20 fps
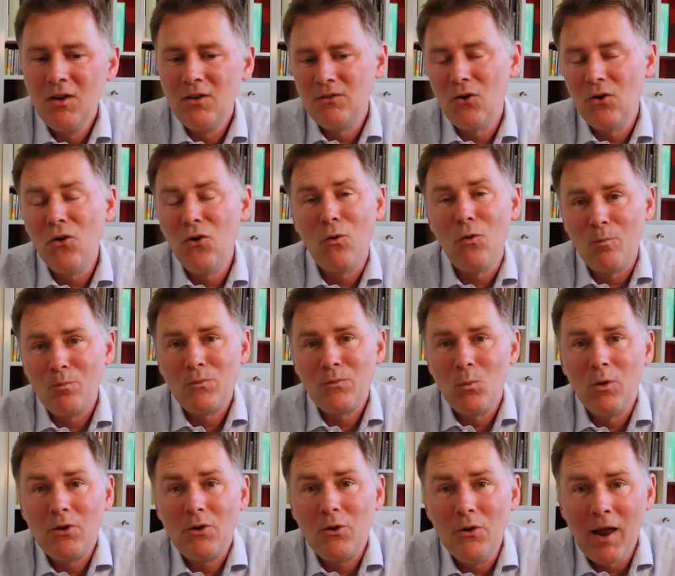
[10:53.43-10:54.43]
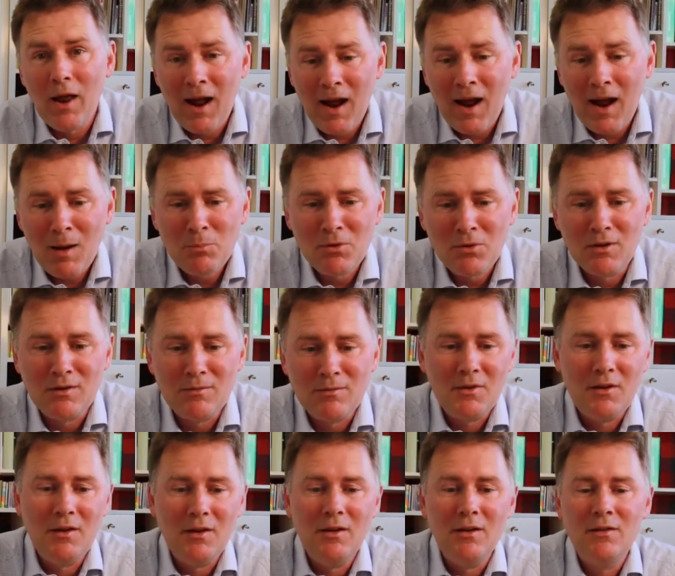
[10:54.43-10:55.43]
So what could happen
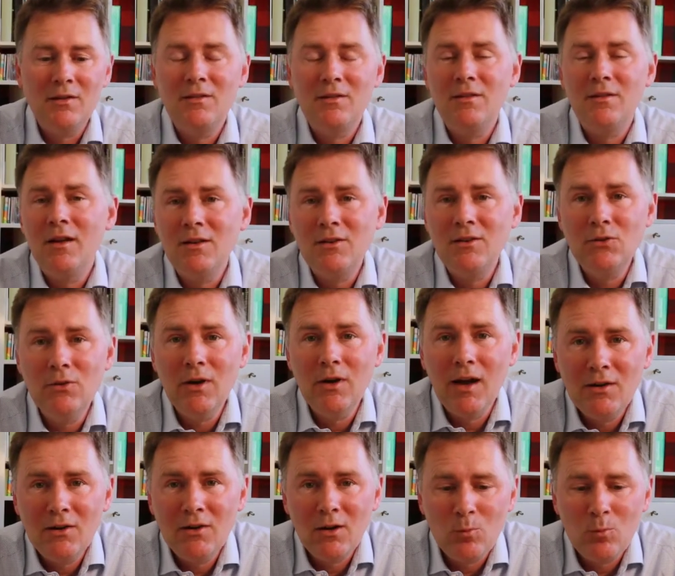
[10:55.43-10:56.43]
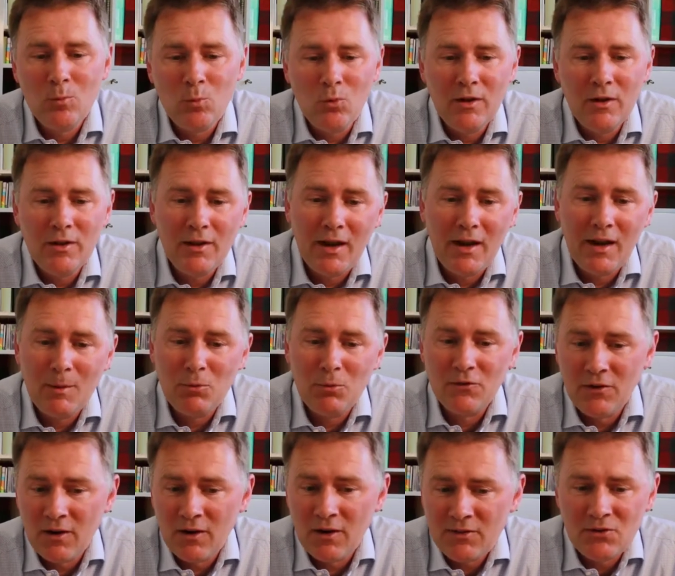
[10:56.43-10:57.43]
is that you end up with a
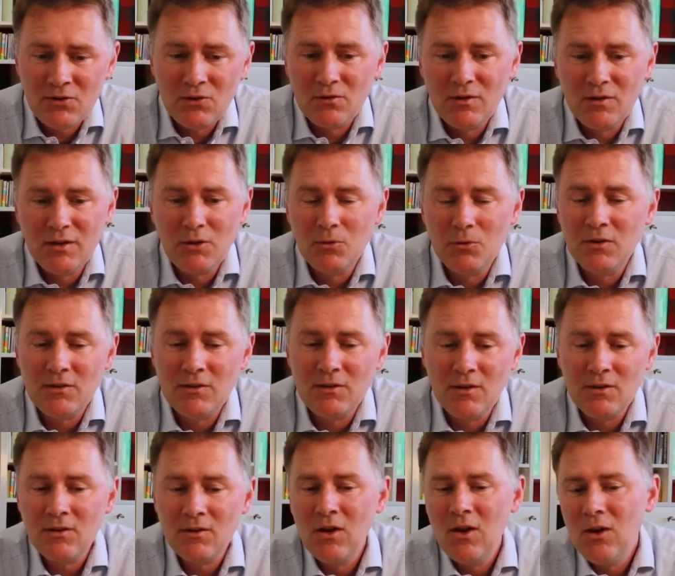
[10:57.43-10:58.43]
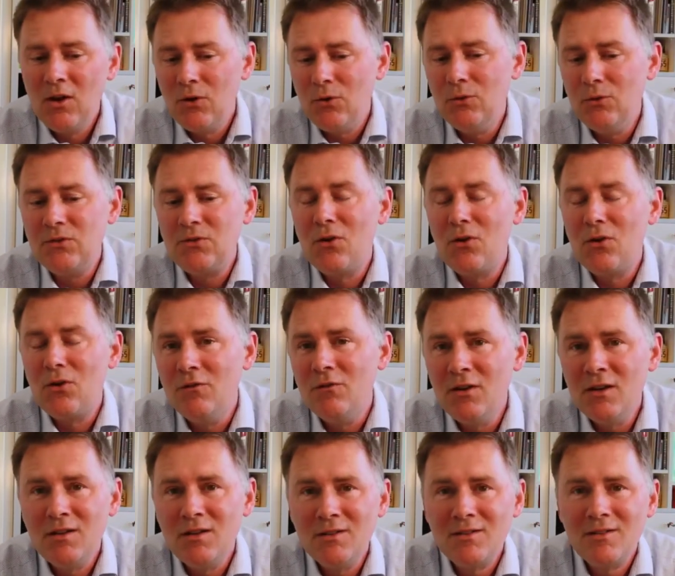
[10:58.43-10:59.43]
professor of linguistics who's
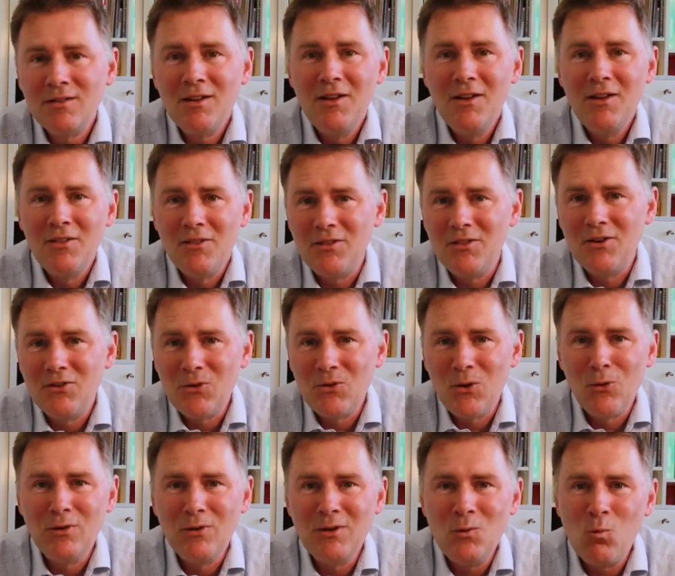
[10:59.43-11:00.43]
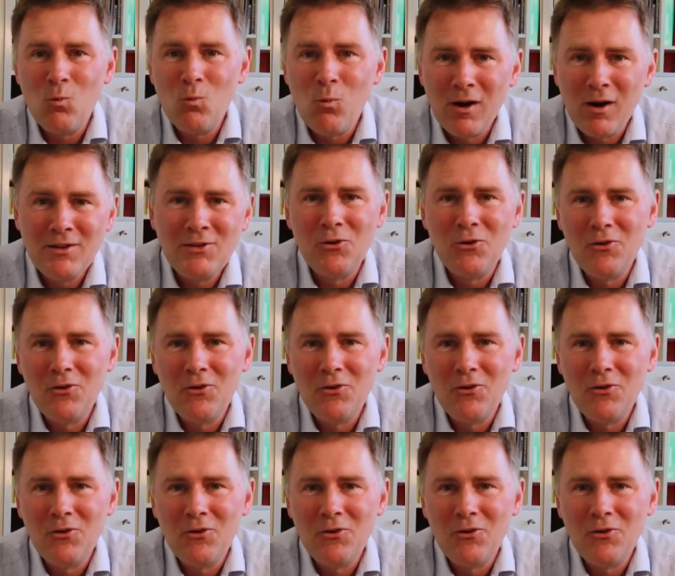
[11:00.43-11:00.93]
convinced that there's only one